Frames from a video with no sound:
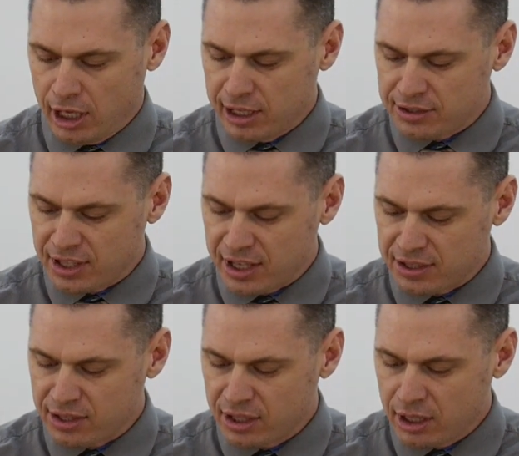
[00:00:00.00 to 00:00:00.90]
And it
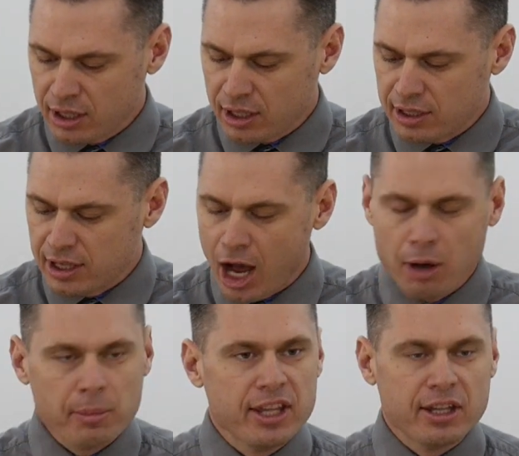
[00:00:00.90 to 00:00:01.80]
says,
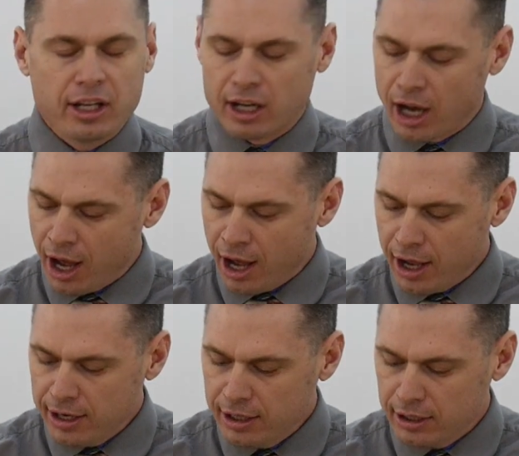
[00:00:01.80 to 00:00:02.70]
now may the
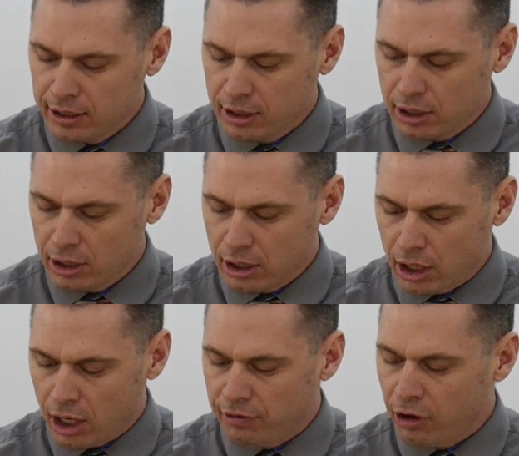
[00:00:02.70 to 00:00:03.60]
God
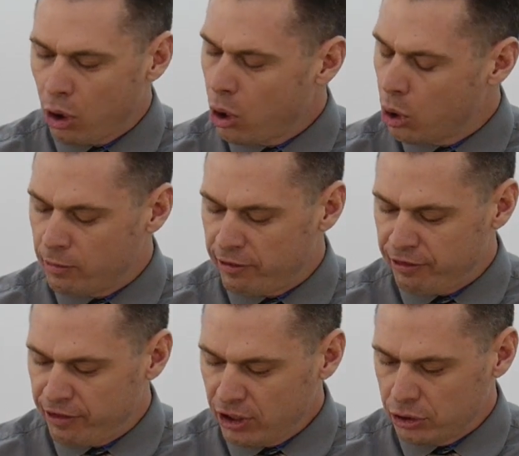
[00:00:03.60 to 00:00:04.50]
of hope
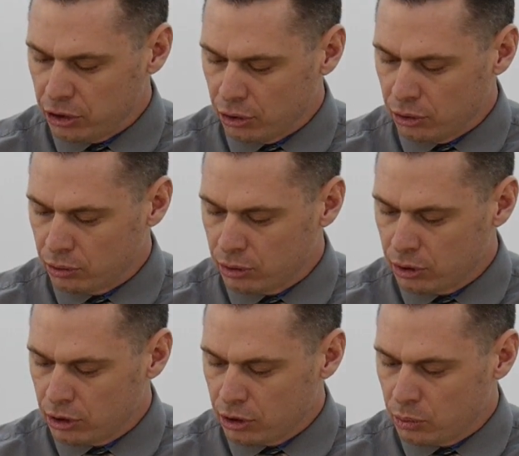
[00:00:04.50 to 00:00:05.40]
fill you
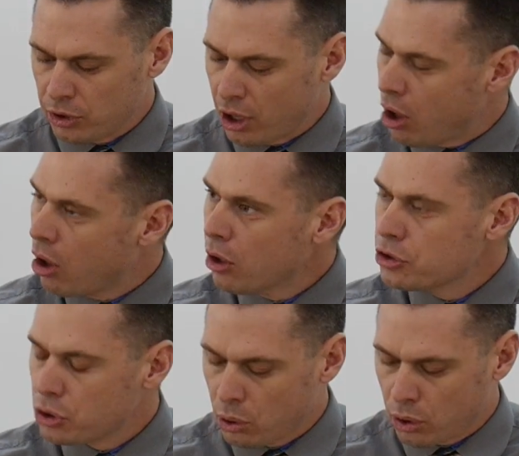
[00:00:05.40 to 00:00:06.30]
with all
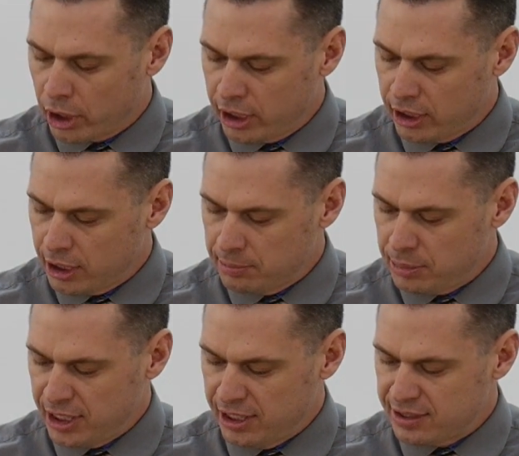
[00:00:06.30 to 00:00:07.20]
joy and
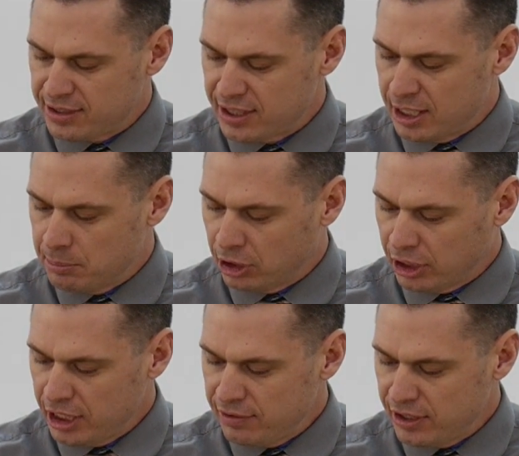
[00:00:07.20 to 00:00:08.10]
peace in
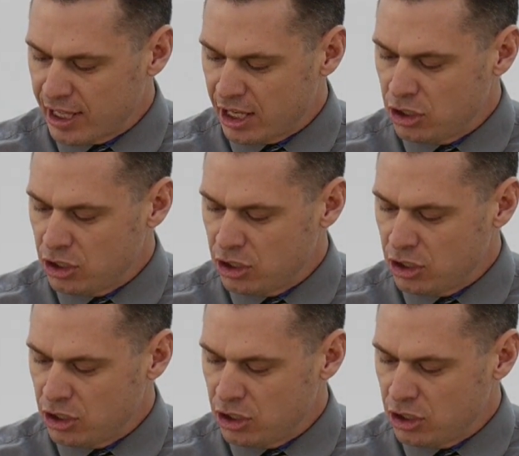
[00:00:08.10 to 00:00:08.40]
believing that